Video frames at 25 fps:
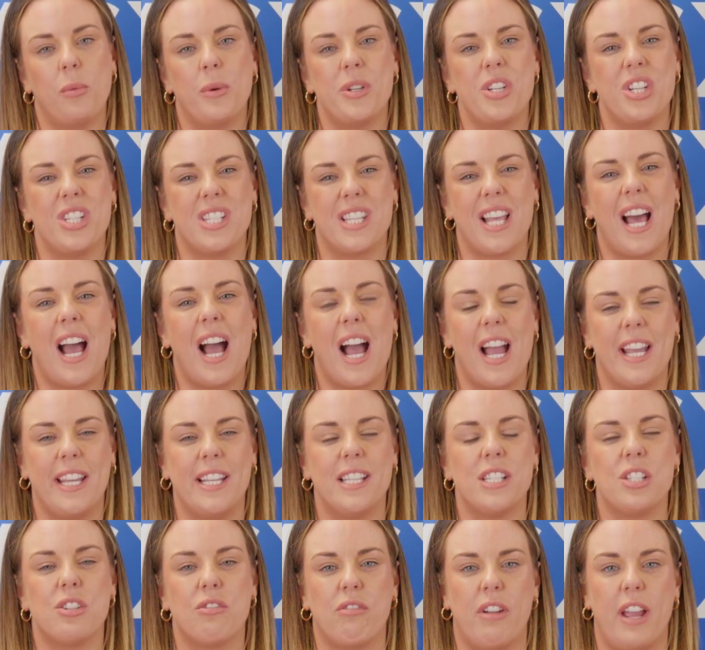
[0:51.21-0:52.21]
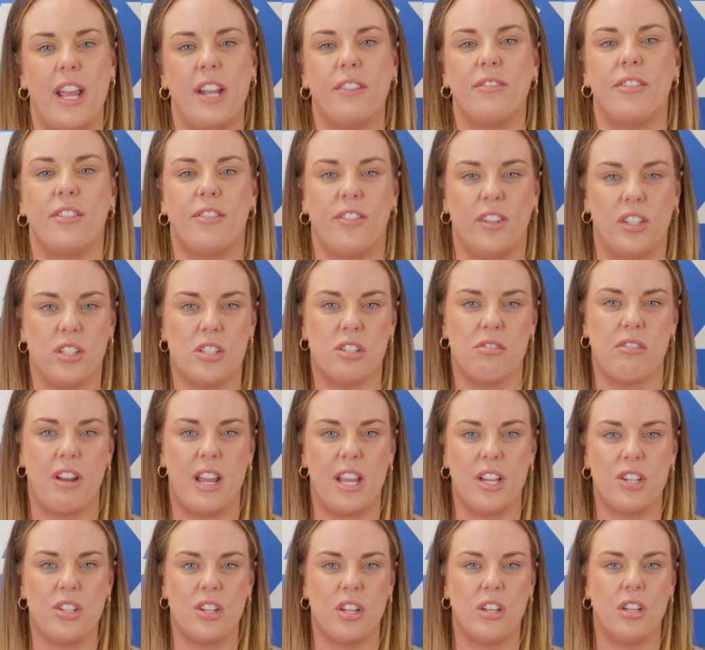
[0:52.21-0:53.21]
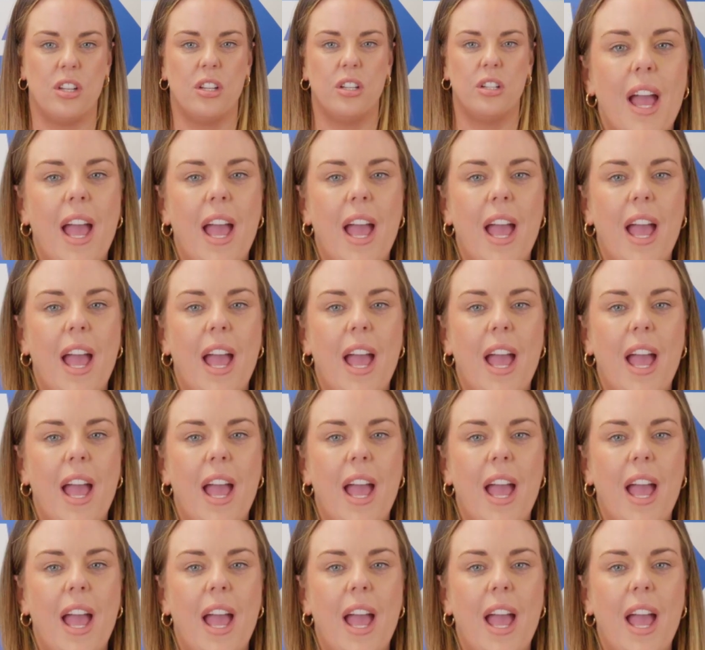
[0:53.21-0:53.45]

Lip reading: which is the highest grade for filtration.